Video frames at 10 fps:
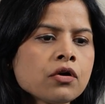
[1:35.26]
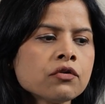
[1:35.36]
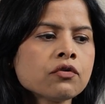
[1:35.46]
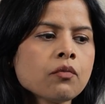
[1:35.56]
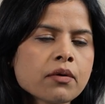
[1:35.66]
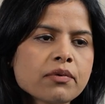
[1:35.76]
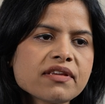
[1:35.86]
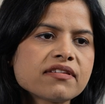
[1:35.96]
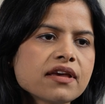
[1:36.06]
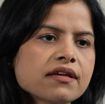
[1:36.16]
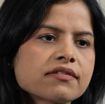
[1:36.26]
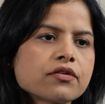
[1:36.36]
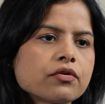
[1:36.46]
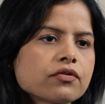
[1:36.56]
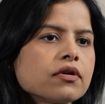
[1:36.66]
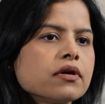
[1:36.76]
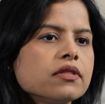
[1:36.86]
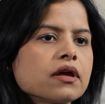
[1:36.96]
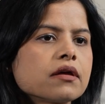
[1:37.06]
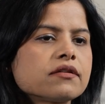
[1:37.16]
So what we see is, so
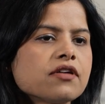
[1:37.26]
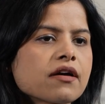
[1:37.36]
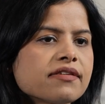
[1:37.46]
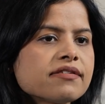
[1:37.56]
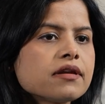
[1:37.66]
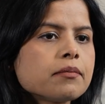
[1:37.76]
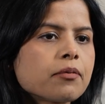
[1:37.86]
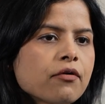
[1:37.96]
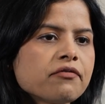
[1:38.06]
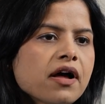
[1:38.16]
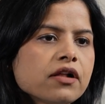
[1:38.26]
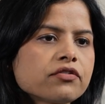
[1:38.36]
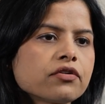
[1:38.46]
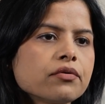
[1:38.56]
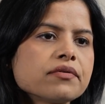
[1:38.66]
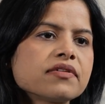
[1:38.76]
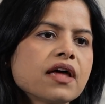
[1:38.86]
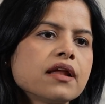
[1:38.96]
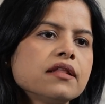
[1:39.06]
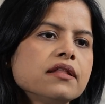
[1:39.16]
the toxicity profile shows
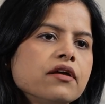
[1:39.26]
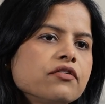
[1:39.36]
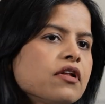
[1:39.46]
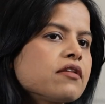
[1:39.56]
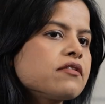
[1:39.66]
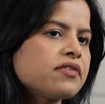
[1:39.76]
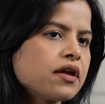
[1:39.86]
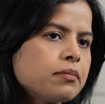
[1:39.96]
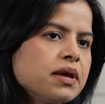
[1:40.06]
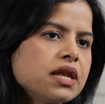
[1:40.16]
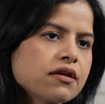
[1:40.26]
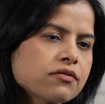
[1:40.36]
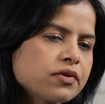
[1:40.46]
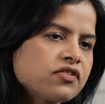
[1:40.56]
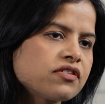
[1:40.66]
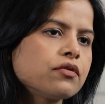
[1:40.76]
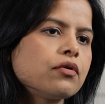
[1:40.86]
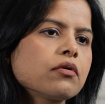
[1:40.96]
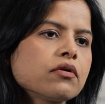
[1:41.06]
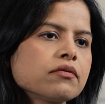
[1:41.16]
that there's lots of cytopenias, which is,
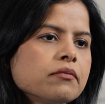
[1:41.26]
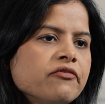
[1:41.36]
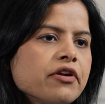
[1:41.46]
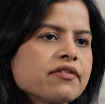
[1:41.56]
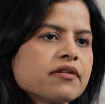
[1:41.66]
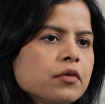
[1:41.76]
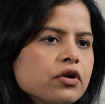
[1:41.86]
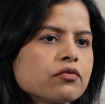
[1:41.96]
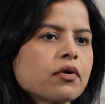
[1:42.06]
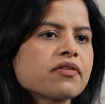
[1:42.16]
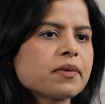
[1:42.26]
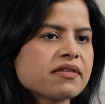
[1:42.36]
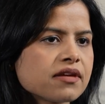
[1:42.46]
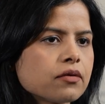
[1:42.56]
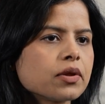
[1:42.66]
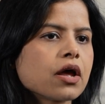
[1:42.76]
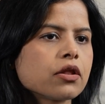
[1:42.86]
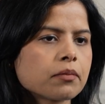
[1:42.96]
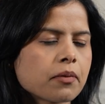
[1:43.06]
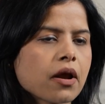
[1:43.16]
very similar to what's been seen with
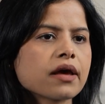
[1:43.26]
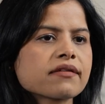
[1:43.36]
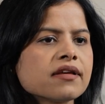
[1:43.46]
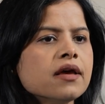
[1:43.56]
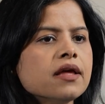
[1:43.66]
other products.